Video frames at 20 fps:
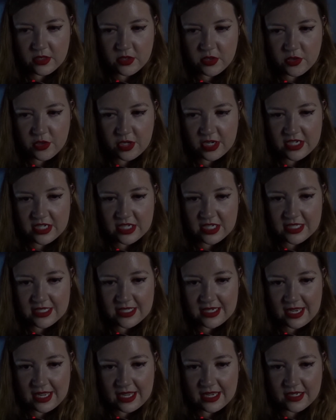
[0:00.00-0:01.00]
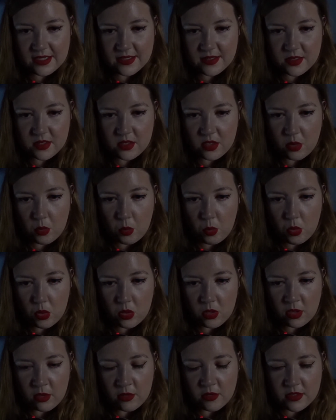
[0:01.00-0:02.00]
stretch his legs and
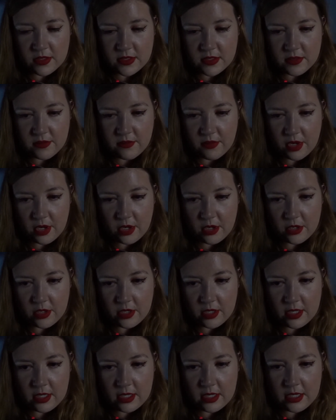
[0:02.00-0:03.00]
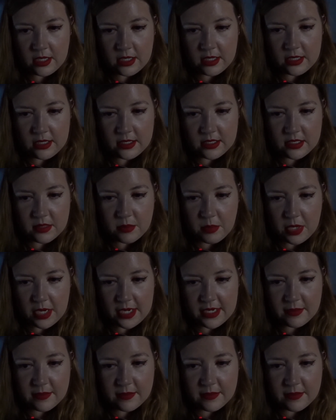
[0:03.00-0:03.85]
walk across the road to buy